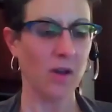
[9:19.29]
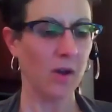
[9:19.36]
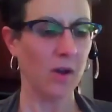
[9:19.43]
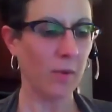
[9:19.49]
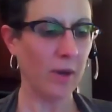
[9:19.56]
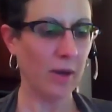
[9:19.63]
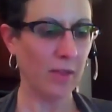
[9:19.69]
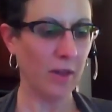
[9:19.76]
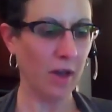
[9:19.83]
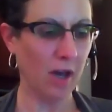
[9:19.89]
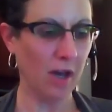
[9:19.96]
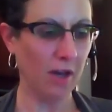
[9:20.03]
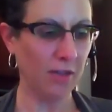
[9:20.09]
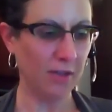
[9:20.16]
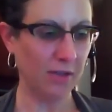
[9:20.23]
Well, the
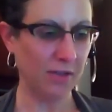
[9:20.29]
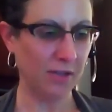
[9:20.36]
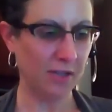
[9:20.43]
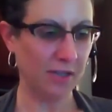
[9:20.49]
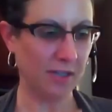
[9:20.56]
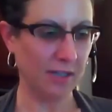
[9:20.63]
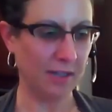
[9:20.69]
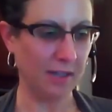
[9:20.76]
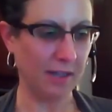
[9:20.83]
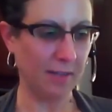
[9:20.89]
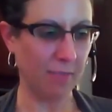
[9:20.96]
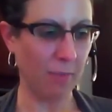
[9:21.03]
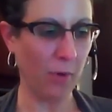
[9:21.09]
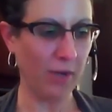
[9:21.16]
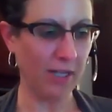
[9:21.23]
authors
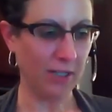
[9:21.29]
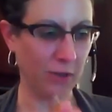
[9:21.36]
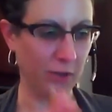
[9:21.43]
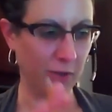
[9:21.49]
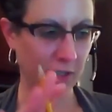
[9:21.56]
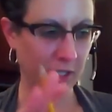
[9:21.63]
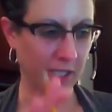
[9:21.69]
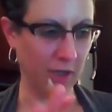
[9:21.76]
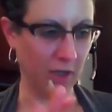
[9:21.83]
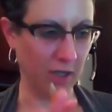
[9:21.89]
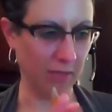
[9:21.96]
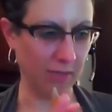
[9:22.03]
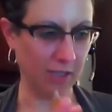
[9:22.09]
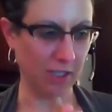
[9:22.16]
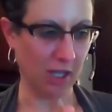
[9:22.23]
point to
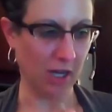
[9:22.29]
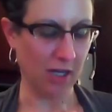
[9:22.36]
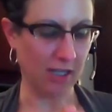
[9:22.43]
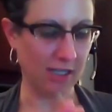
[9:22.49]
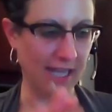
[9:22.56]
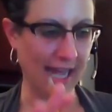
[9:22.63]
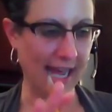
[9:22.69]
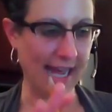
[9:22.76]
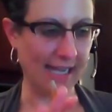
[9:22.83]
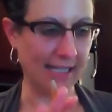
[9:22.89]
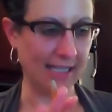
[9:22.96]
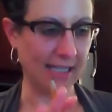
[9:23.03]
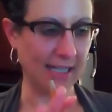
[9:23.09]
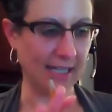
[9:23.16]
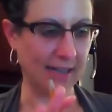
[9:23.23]
Qigong massage
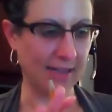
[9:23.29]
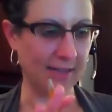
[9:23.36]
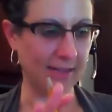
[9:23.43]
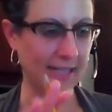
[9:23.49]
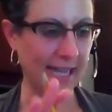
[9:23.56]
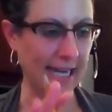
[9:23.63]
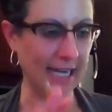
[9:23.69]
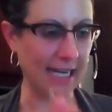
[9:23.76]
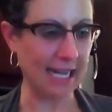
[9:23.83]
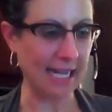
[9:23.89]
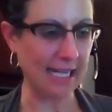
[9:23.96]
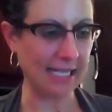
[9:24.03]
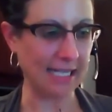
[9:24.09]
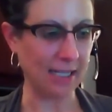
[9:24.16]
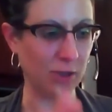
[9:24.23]
as
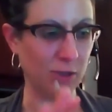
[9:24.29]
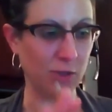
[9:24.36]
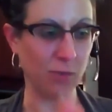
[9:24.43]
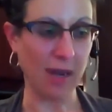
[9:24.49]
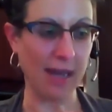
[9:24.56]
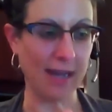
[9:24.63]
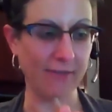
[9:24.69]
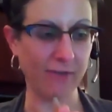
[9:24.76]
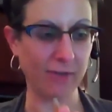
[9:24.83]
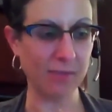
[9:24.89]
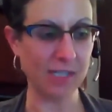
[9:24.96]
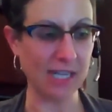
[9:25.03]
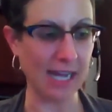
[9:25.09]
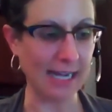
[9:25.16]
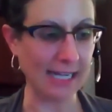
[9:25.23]
techniques that are derived from
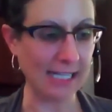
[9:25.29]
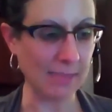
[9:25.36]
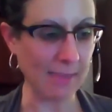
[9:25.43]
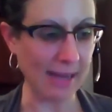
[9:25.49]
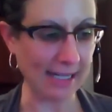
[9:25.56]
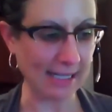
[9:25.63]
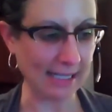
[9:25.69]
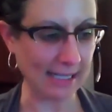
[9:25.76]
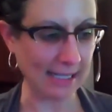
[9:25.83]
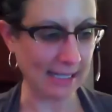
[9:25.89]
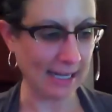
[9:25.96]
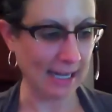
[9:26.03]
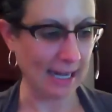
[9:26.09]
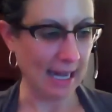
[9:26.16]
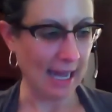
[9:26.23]
Chinese medicine
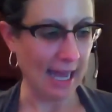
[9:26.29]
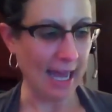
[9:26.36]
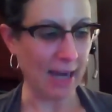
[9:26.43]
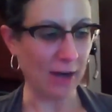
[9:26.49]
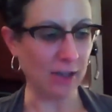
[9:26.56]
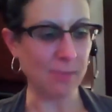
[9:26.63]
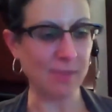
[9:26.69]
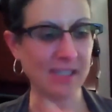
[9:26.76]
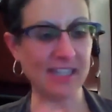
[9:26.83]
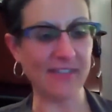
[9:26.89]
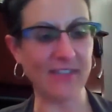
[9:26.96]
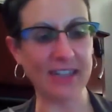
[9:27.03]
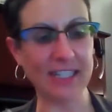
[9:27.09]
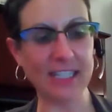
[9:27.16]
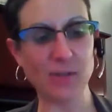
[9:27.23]
and are
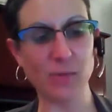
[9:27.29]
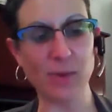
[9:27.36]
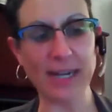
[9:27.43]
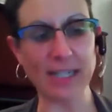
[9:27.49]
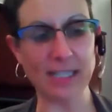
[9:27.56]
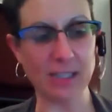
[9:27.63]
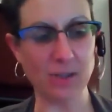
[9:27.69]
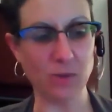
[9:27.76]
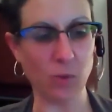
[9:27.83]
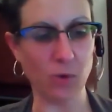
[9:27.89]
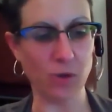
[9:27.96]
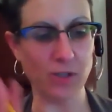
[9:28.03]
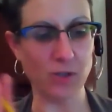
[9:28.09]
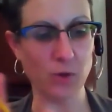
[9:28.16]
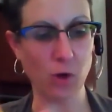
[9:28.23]
specifically directed
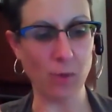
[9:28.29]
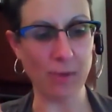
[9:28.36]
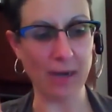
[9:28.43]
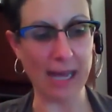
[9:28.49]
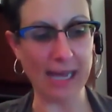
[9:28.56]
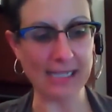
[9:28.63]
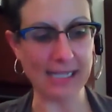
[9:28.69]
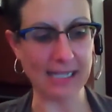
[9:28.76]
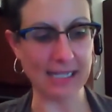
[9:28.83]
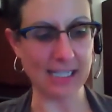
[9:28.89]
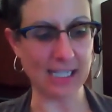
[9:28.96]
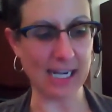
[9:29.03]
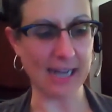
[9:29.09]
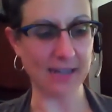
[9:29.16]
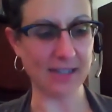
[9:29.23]
towards normalizing the
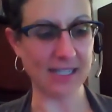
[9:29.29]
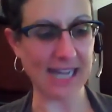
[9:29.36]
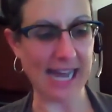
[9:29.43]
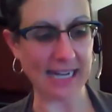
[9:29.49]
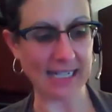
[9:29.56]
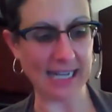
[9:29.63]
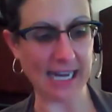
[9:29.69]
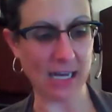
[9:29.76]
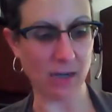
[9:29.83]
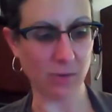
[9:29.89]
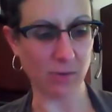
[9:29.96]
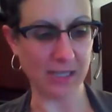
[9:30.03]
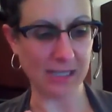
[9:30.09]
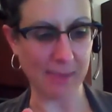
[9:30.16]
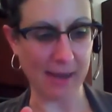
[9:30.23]
child's tactile
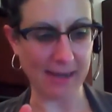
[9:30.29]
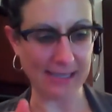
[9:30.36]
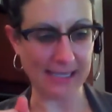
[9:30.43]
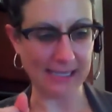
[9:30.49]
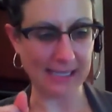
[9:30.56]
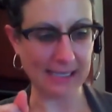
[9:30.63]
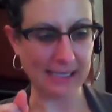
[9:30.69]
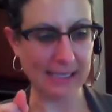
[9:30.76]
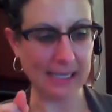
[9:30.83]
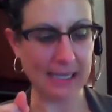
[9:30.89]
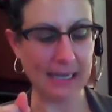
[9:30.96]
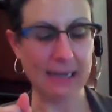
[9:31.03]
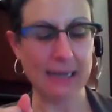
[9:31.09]
responses.